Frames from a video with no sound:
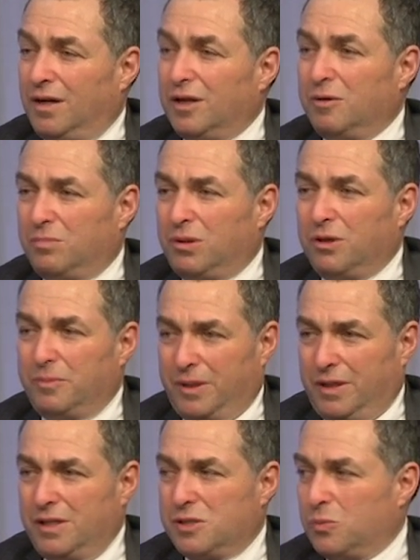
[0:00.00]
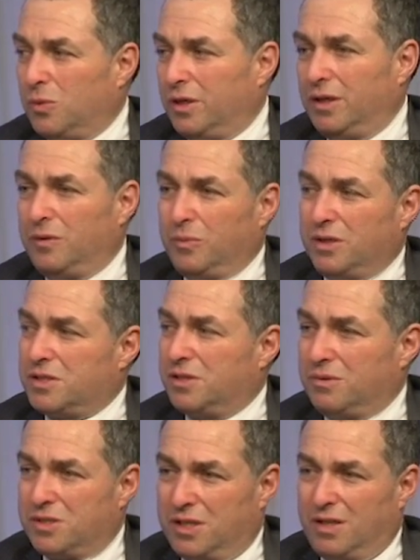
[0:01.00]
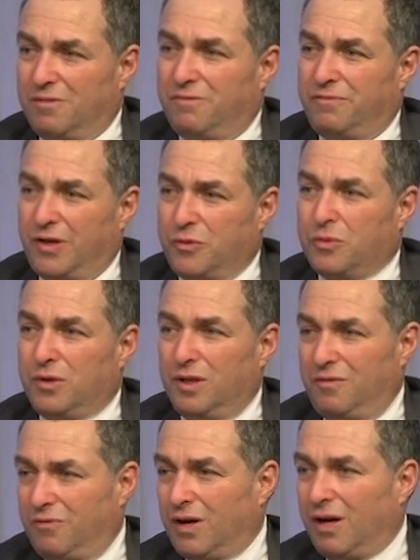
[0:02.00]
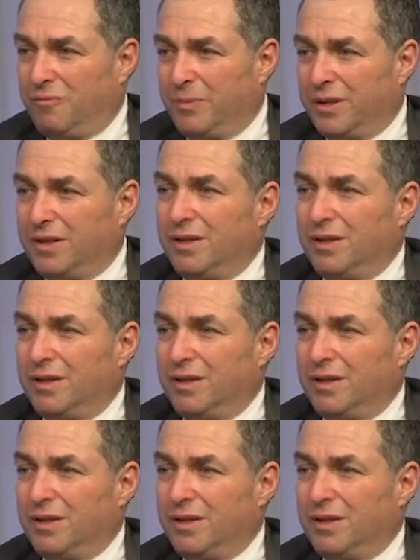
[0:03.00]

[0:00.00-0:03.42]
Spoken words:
unemployment is one in which there's enough federal involvement